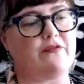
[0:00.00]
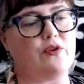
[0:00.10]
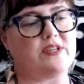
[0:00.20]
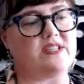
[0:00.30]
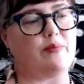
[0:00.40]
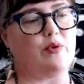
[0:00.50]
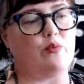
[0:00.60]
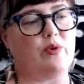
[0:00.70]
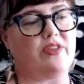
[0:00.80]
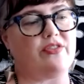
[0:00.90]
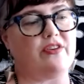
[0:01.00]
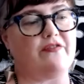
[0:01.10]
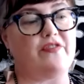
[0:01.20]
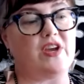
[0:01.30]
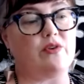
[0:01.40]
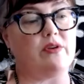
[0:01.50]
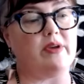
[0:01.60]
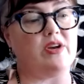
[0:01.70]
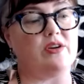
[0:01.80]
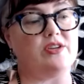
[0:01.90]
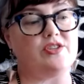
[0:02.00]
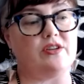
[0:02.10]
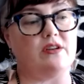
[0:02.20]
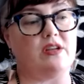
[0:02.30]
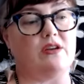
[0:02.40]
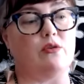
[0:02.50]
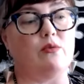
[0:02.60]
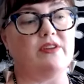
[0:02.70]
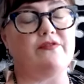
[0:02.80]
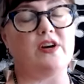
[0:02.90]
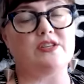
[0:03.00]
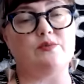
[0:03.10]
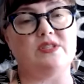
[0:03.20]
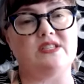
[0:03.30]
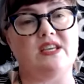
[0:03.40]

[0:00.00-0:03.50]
with the fairy marriage in, in Orion Foxwood's case,